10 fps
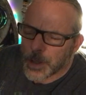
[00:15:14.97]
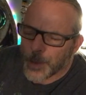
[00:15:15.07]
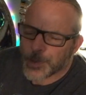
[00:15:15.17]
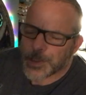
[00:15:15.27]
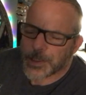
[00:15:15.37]

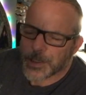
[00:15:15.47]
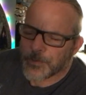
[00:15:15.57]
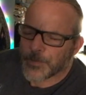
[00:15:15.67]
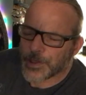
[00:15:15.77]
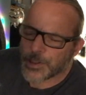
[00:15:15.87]
I'm just
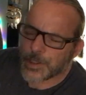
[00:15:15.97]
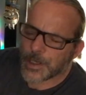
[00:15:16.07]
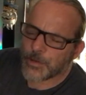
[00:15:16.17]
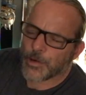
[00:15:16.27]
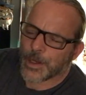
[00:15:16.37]

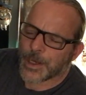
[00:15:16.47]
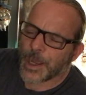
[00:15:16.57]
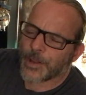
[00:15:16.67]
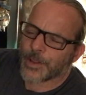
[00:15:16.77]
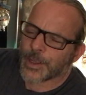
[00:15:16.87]
envisioning right
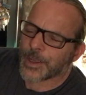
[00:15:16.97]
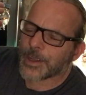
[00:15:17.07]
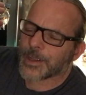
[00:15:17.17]
now, like,